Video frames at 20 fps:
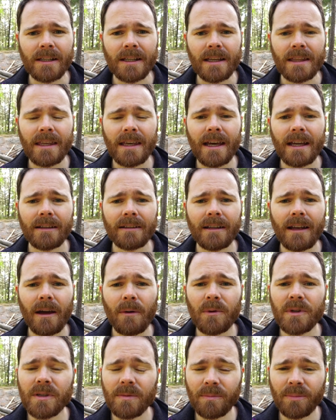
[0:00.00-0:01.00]
like that. I
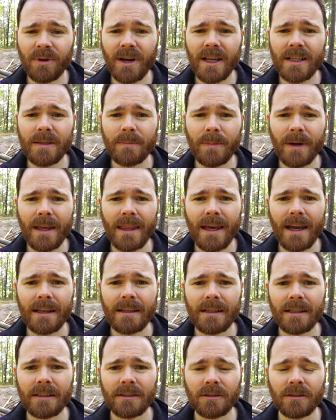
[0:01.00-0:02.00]
was impressed by
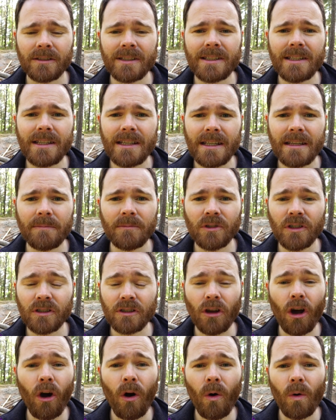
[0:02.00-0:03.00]
that, to see him just
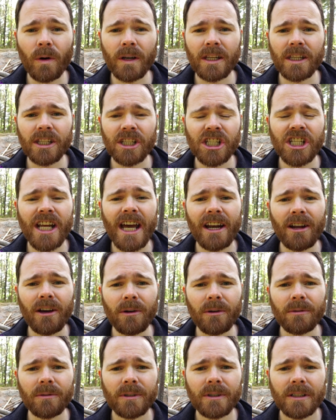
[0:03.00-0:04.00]
own his
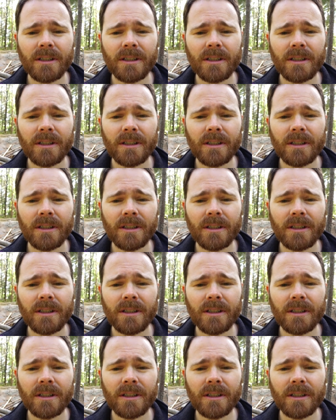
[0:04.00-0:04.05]
shadow.